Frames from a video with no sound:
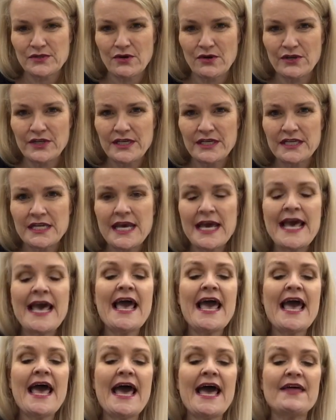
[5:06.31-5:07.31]
on it.
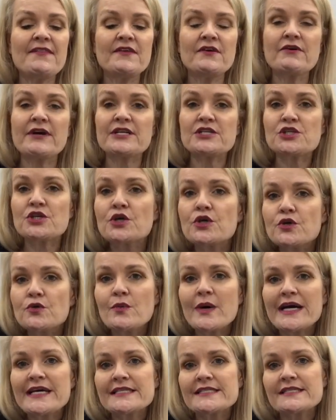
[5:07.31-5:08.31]
And there are two
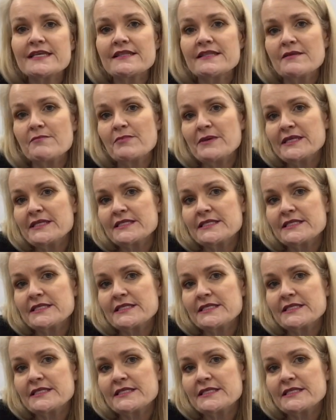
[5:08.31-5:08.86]
ways that the